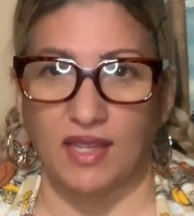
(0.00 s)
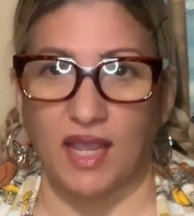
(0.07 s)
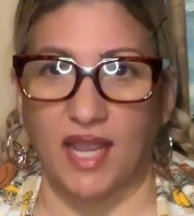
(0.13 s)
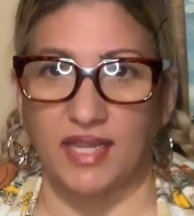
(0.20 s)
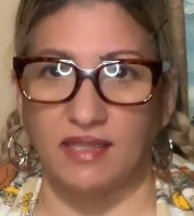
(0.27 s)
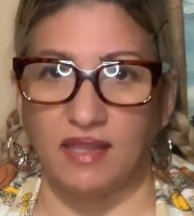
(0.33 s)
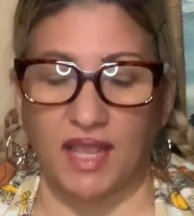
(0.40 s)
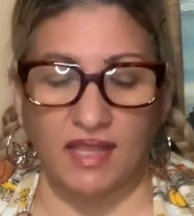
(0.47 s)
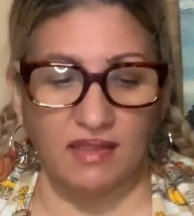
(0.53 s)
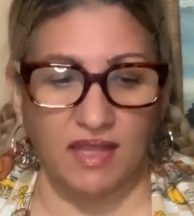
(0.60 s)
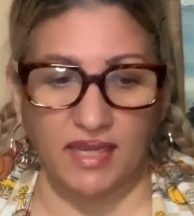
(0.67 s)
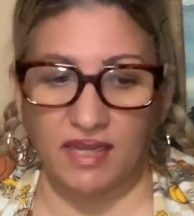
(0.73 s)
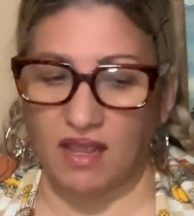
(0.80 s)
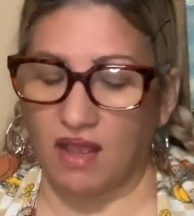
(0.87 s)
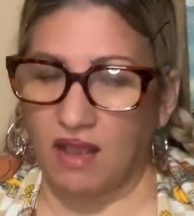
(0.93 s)
I
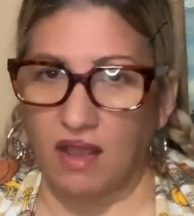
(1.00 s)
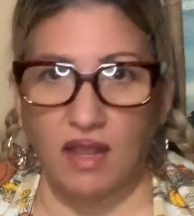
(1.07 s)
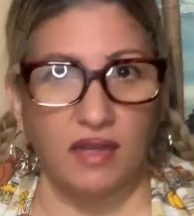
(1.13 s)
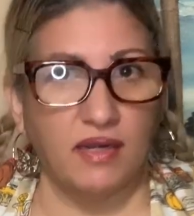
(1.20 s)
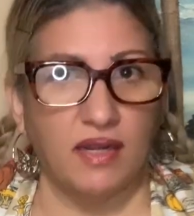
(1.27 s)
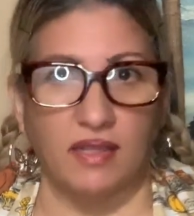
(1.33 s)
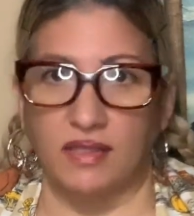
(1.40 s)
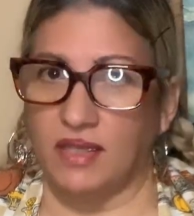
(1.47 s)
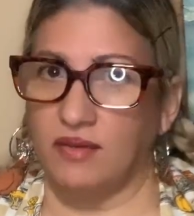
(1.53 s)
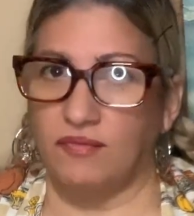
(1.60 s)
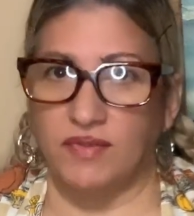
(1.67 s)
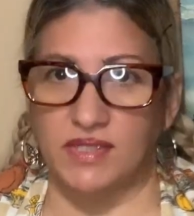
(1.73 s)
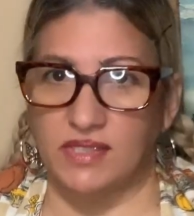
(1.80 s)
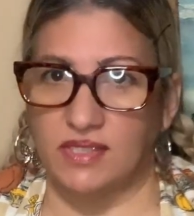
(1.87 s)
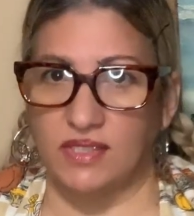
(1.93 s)
like odd, I like
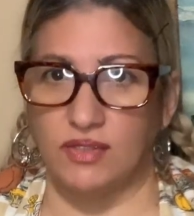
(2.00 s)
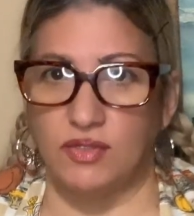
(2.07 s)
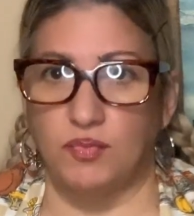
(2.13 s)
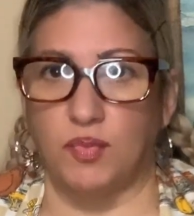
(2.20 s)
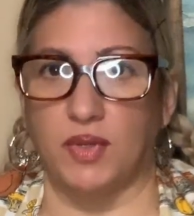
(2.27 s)
vintage,